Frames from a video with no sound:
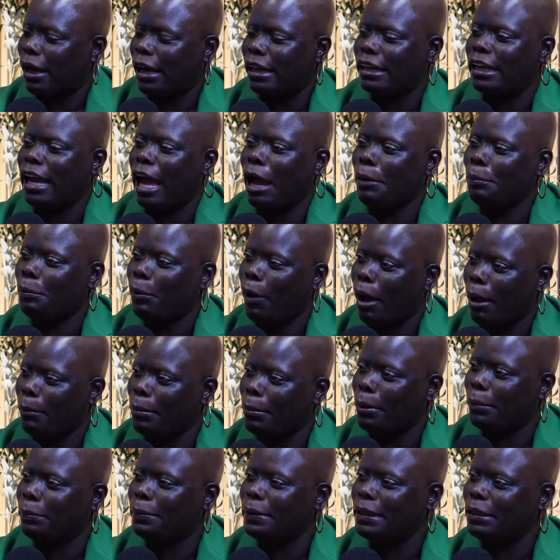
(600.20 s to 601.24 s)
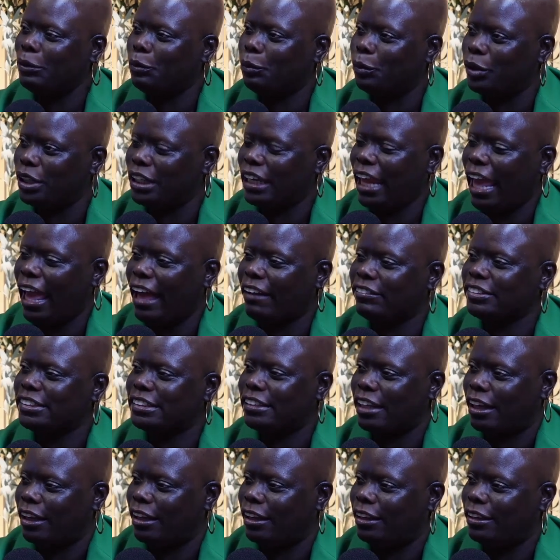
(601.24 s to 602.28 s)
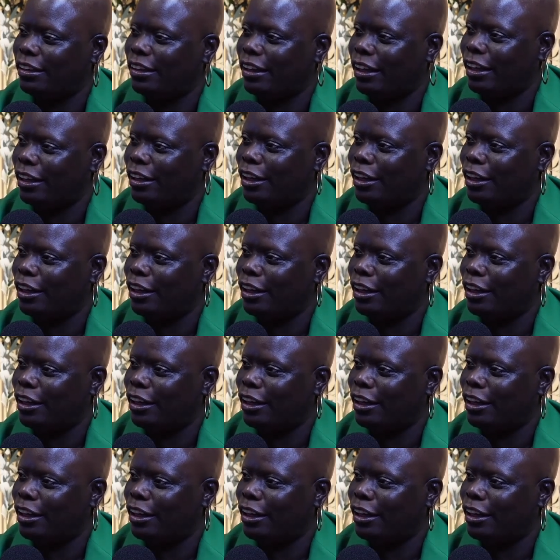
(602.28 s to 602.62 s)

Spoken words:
I probably wouldn't have stayed in